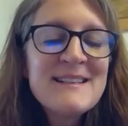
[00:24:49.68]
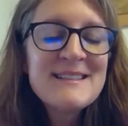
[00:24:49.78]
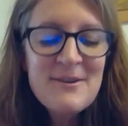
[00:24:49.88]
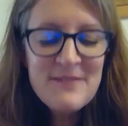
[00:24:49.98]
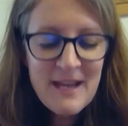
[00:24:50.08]

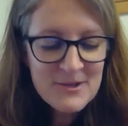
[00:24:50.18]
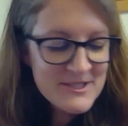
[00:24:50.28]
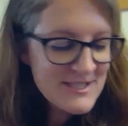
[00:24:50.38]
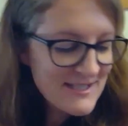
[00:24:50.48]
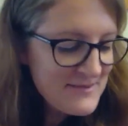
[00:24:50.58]
love that
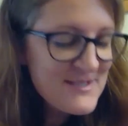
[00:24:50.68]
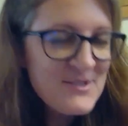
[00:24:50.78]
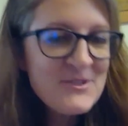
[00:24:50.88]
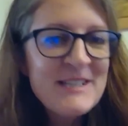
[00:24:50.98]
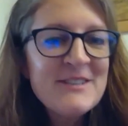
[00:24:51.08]
question. I'm
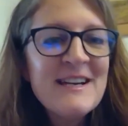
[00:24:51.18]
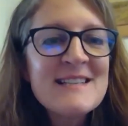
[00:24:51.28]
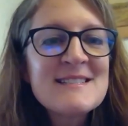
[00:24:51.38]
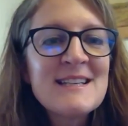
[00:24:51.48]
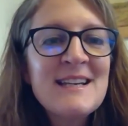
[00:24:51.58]
so glad you
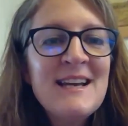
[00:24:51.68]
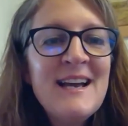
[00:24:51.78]
asked it.